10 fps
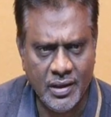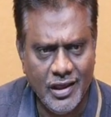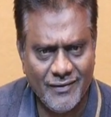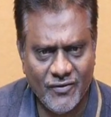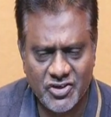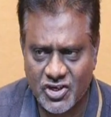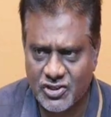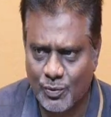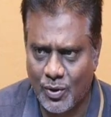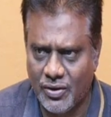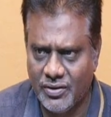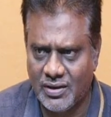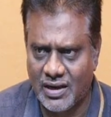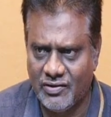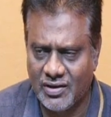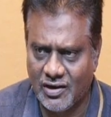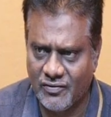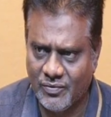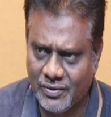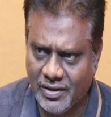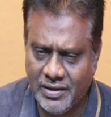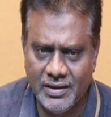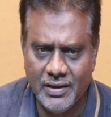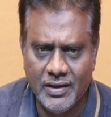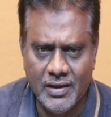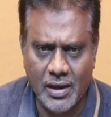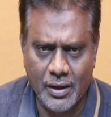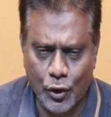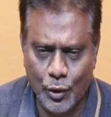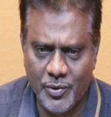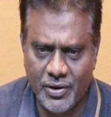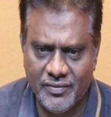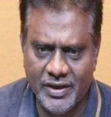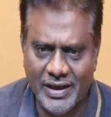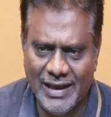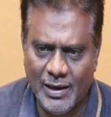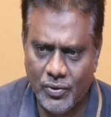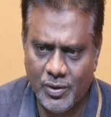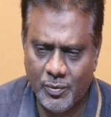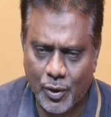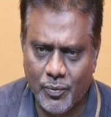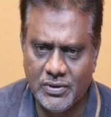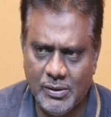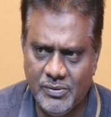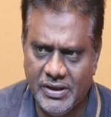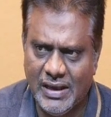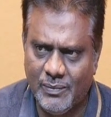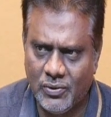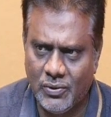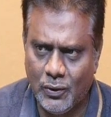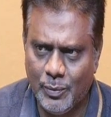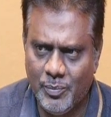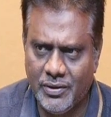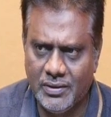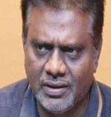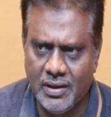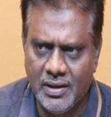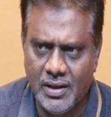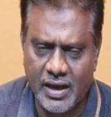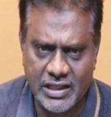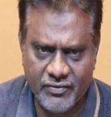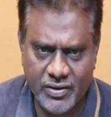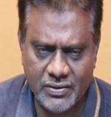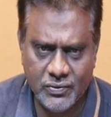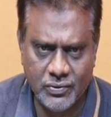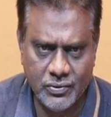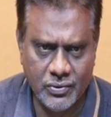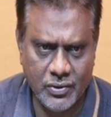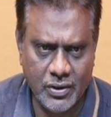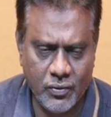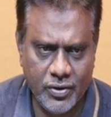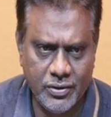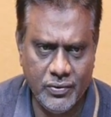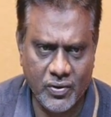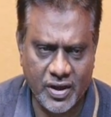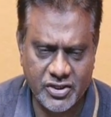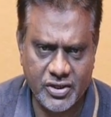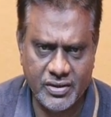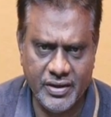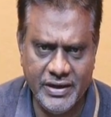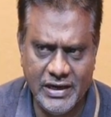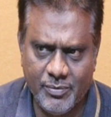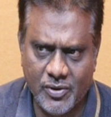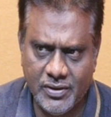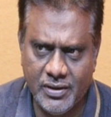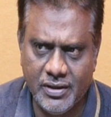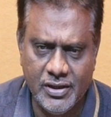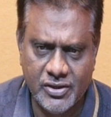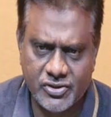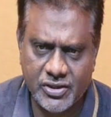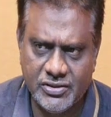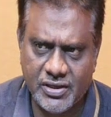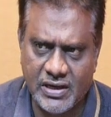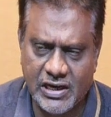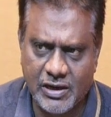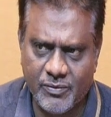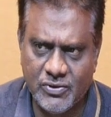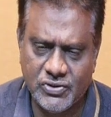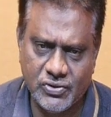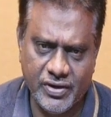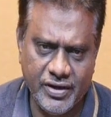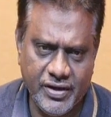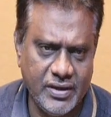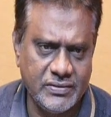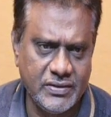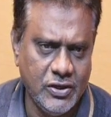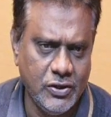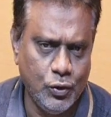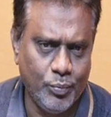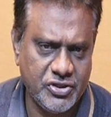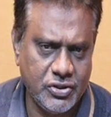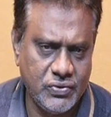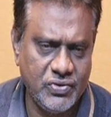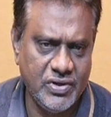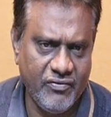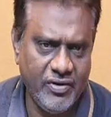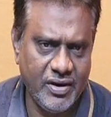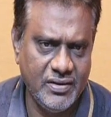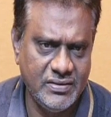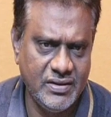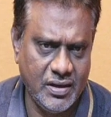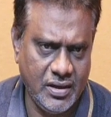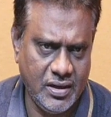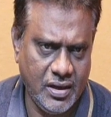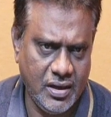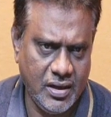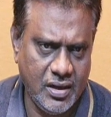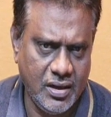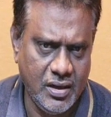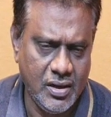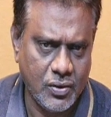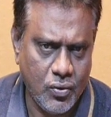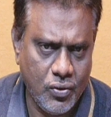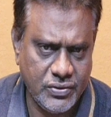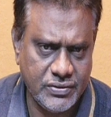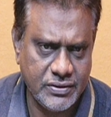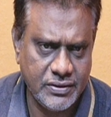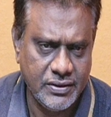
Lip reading: infrastructure project, or otherwise coming to any development of the airport, proposal of the airport development, or otherwise to go into to construct any type of the structures under coming to seashore areas. To must and should be aware this the course.